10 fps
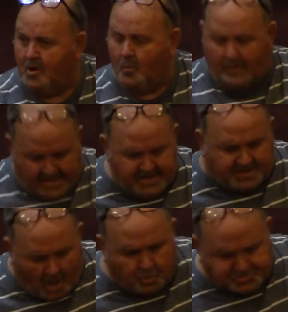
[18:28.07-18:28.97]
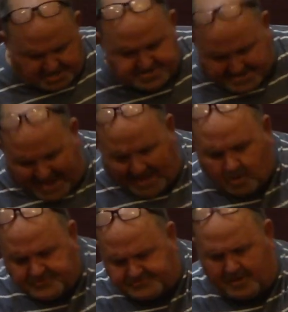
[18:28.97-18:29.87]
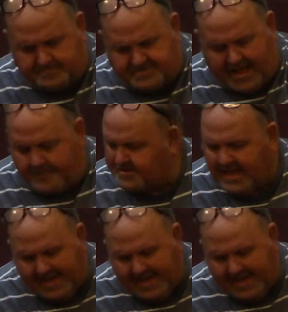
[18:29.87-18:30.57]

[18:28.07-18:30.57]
When he goes to town sometimes,